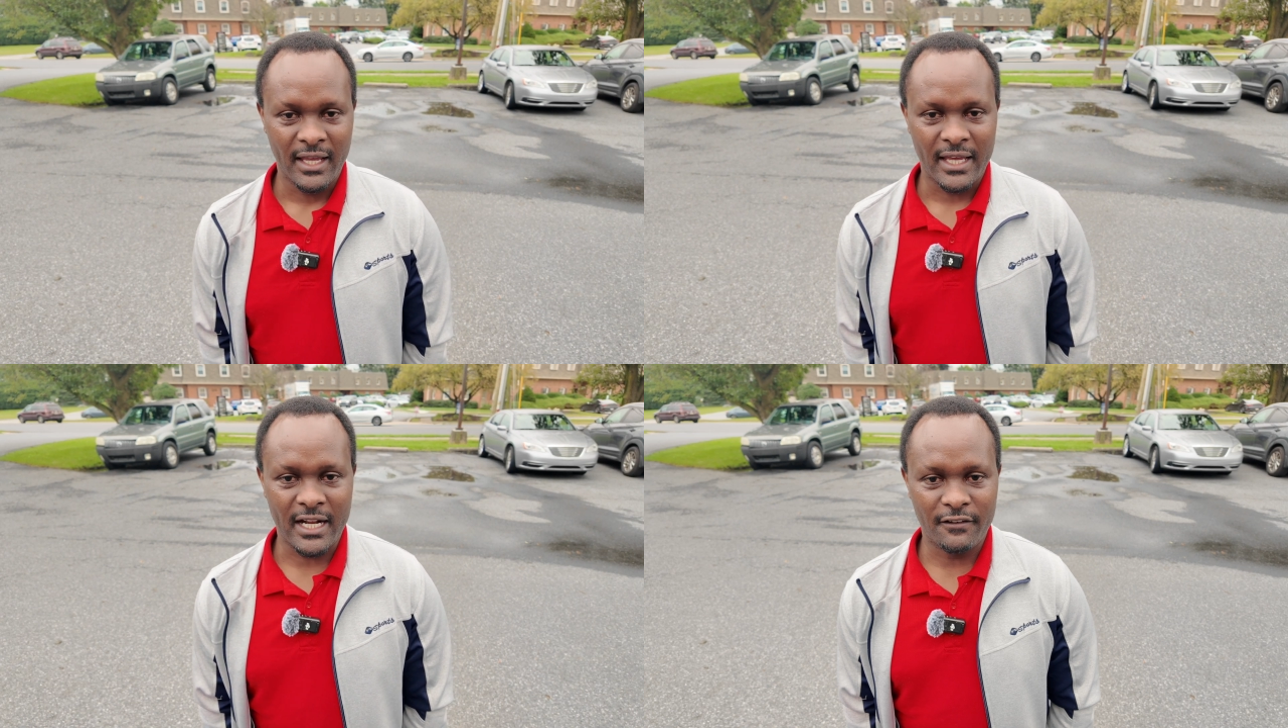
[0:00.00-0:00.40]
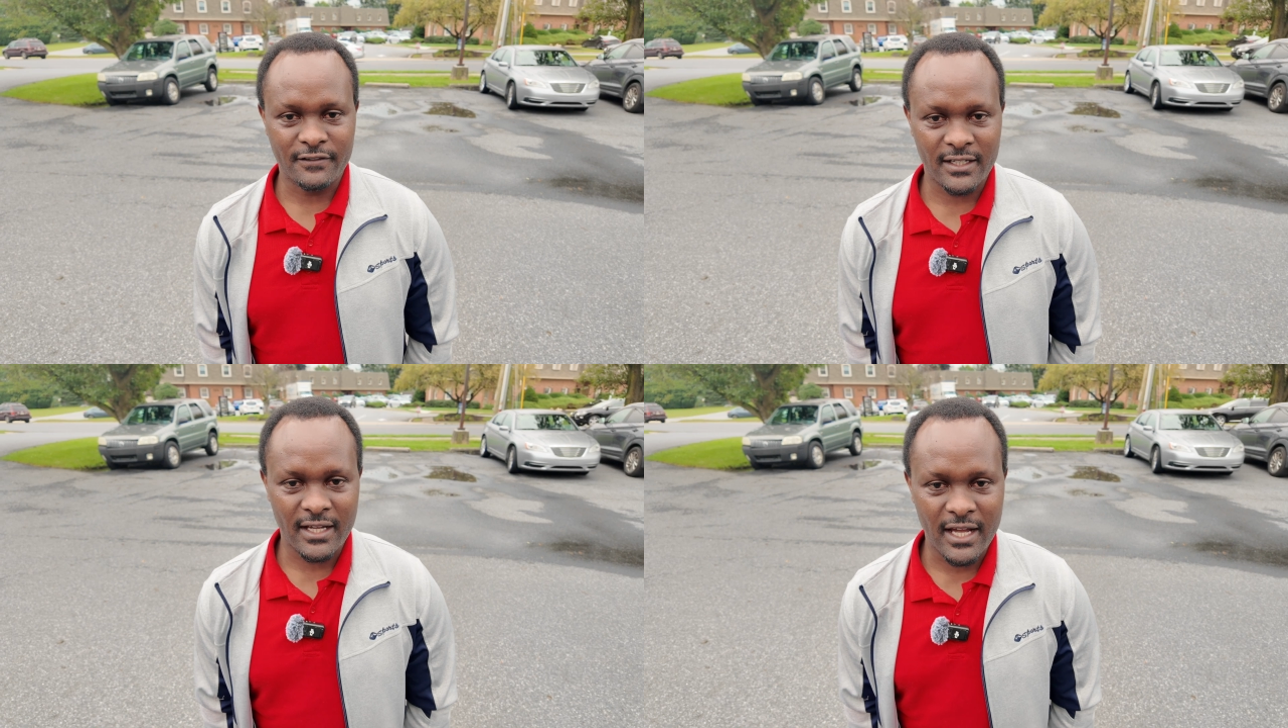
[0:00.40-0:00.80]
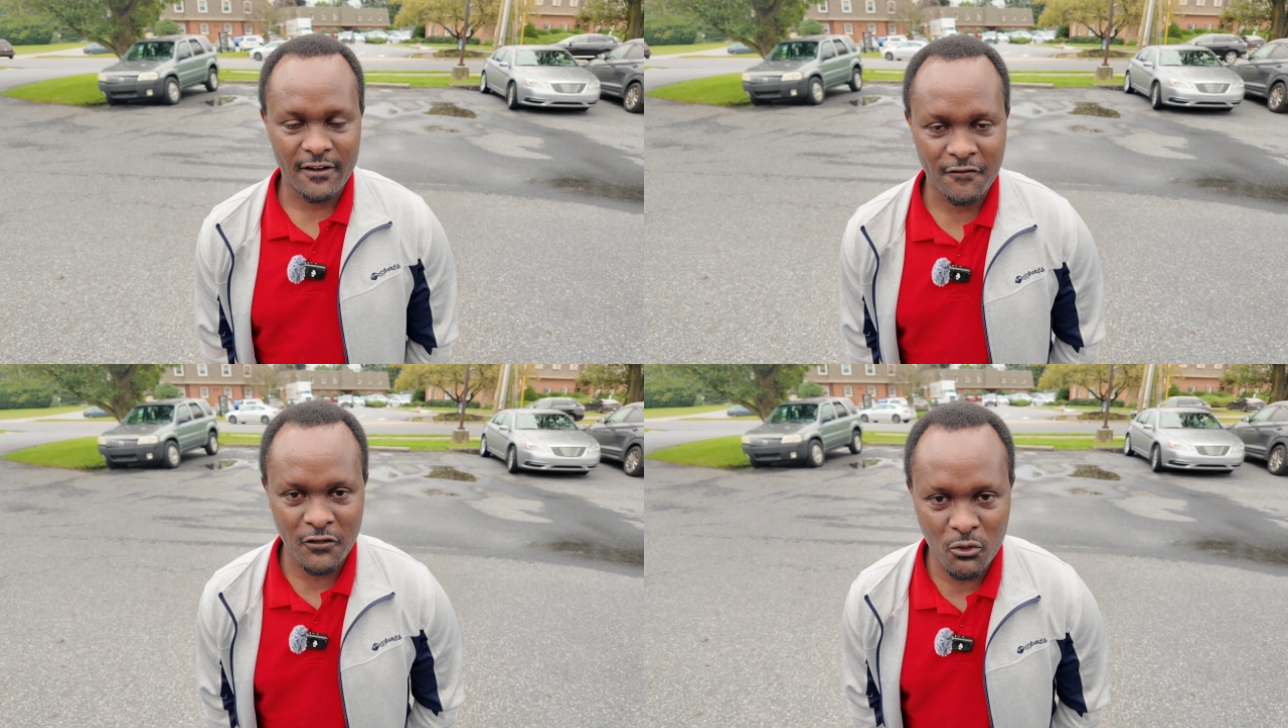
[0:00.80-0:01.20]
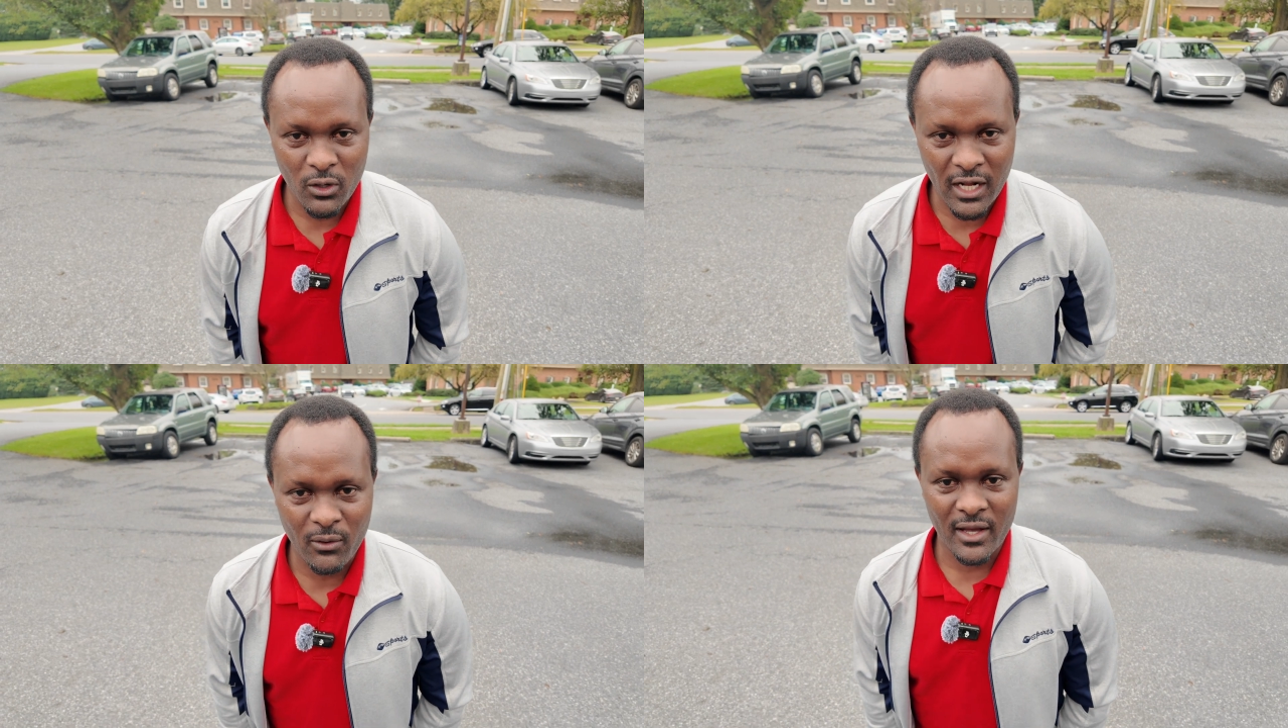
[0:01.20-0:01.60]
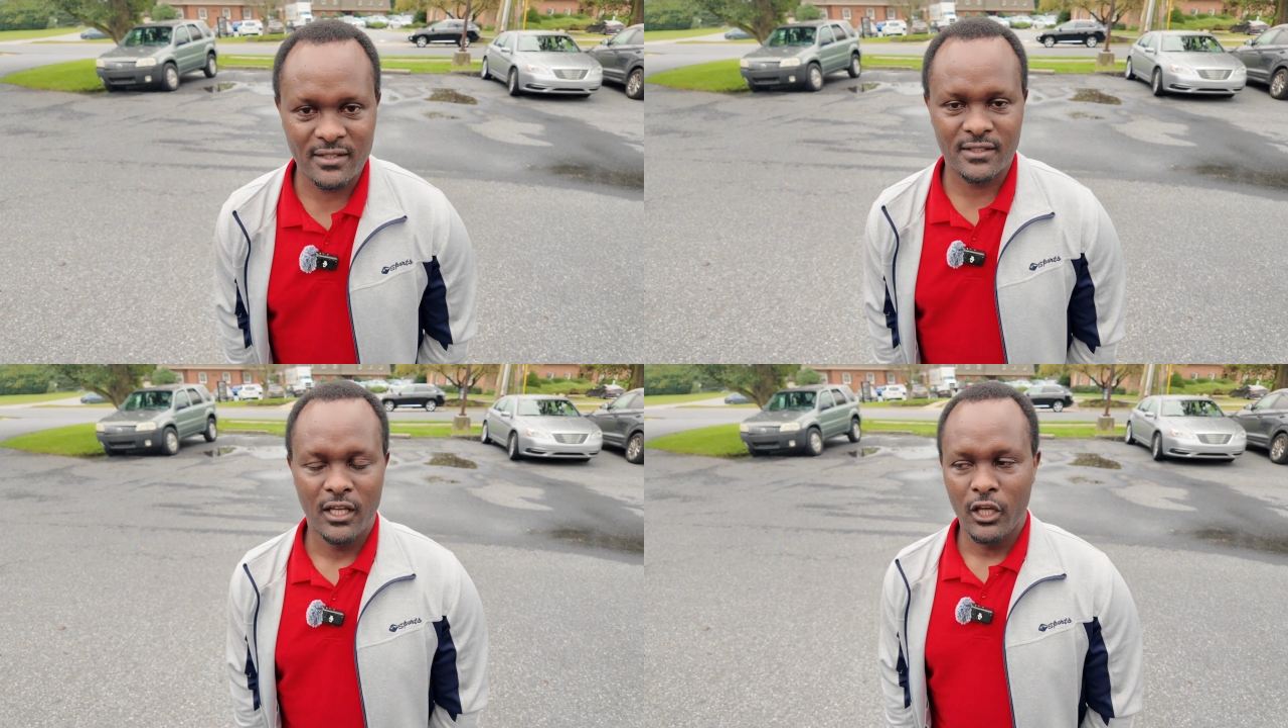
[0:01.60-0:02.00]
And after a few
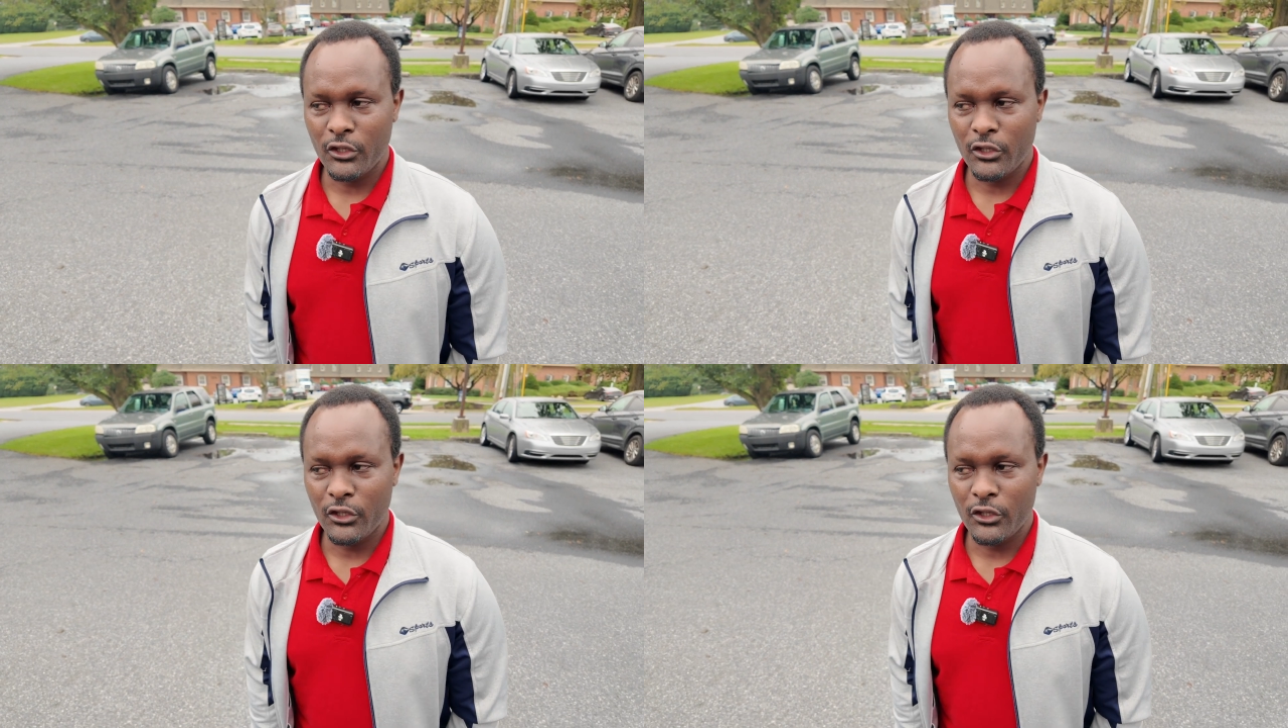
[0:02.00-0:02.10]
hours,